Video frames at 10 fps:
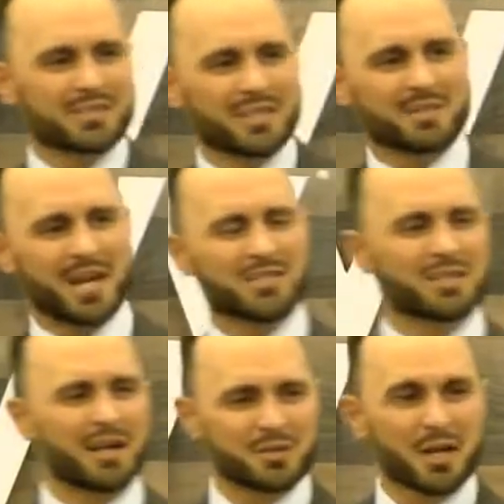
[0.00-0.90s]
and temptation
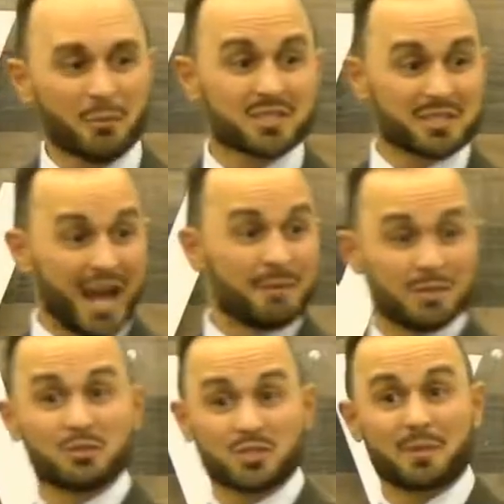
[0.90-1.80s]
comes when it's time to
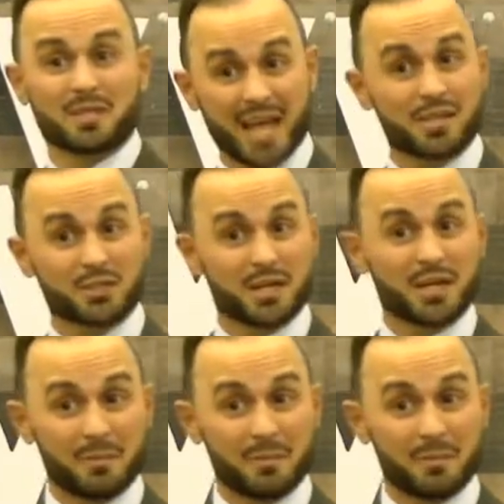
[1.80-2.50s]
do something that's actually going to